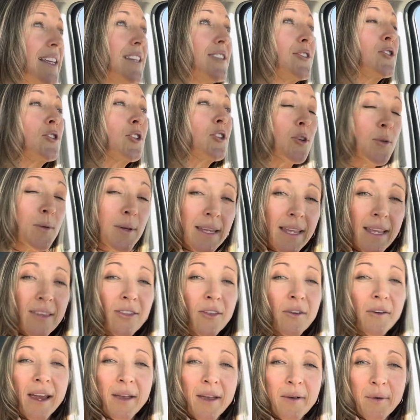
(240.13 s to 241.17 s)
is doing it
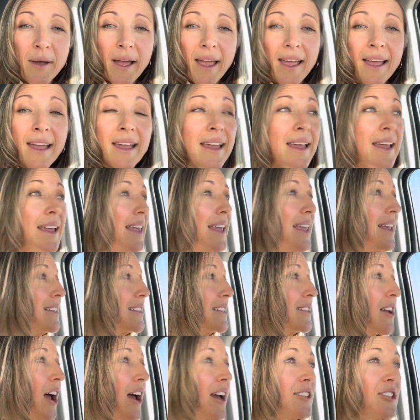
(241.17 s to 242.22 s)
the right way. He is
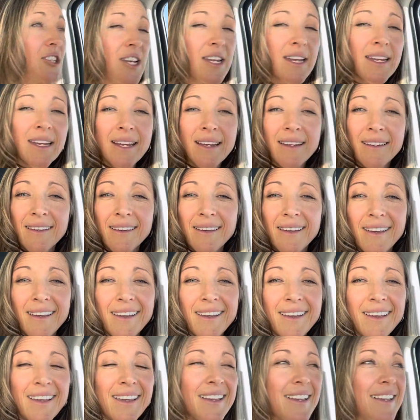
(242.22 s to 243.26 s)
not cheating.
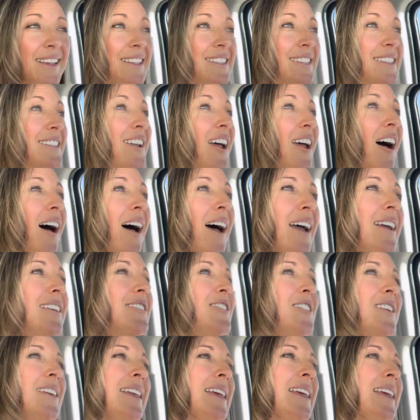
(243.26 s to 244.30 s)
He is not
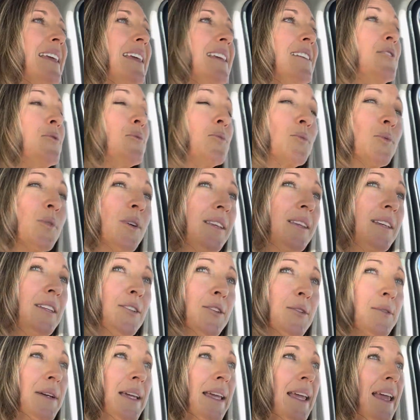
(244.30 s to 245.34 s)
cheating. He's really
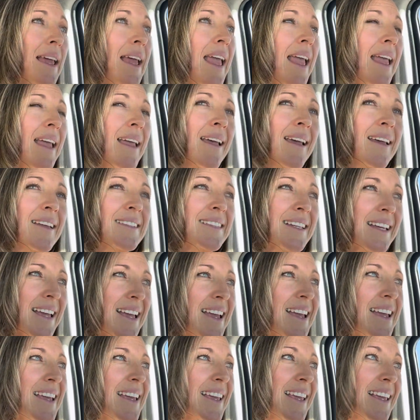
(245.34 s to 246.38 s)
doing it,
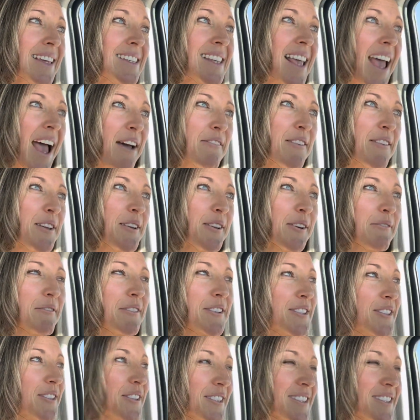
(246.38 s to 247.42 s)
and he's having good
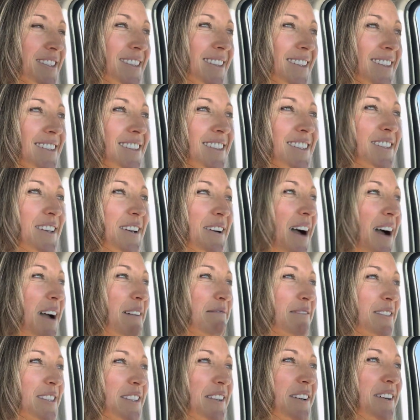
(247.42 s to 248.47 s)
results. And so
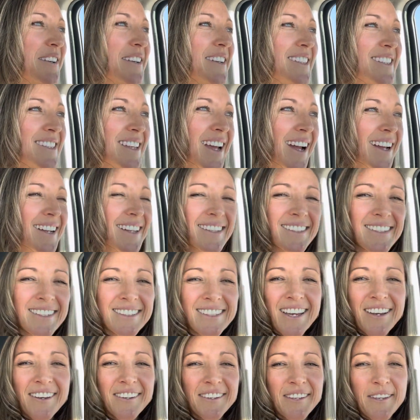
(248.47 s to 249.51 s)
I'm so excited to
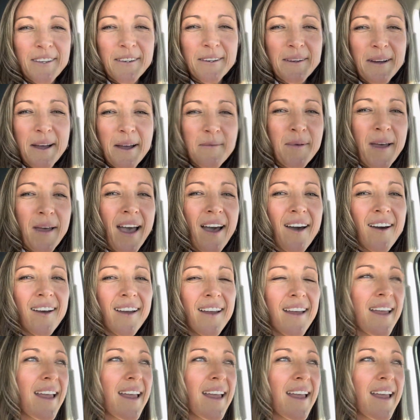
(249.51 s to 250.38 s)
tell you about